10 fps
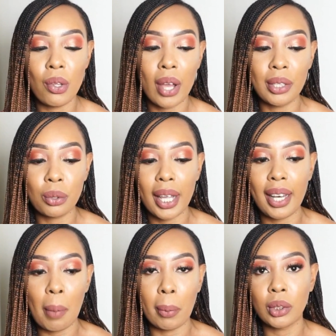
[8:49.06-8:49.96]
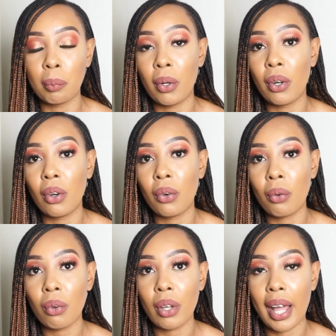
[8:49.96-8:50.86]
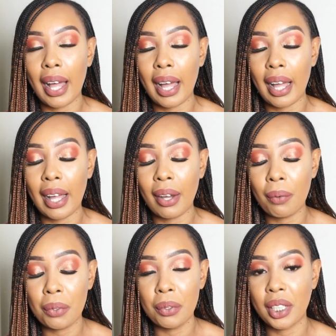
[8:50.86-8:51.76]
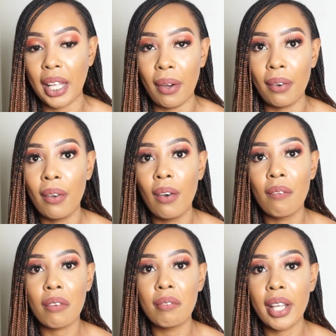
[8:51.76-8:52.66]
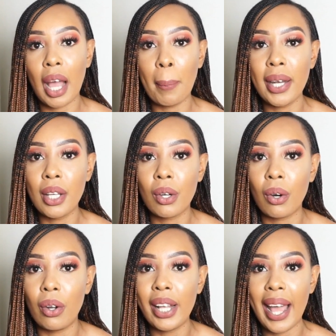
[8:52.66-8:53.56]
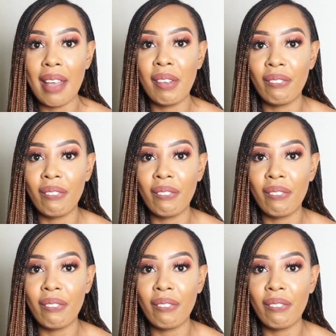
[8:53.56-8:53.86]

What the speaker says: You can try liposomal glutathione from the company called IV